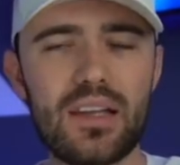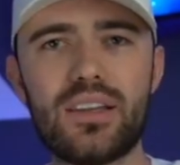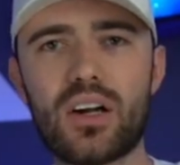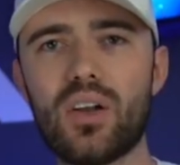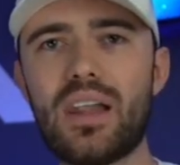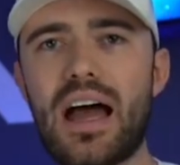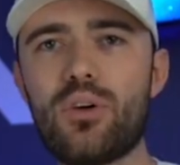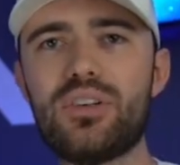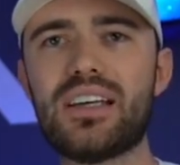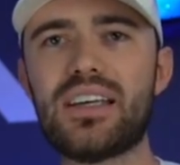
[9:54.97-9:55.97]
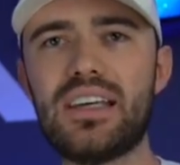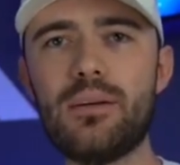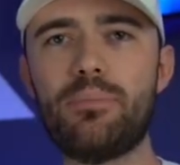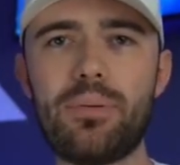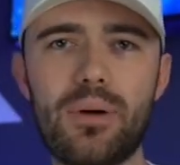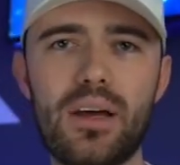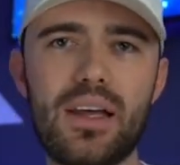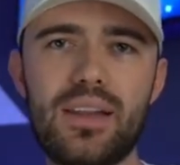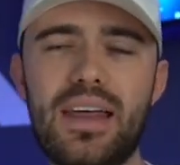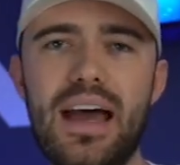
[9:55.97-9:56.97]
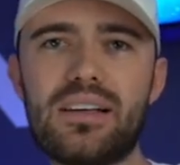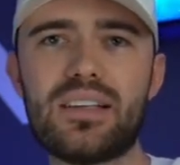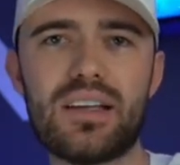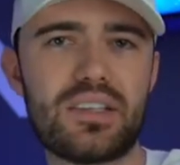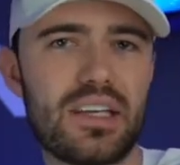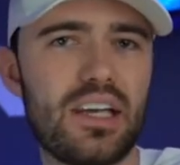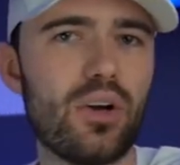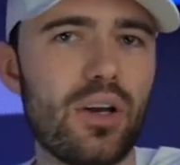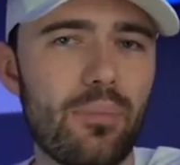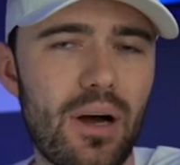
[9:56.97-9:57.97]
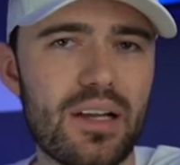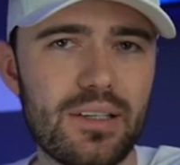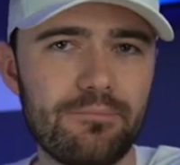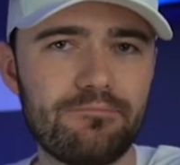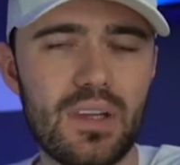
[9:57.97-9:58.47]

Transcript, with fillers: they're allowed to keep that uh, security deposit,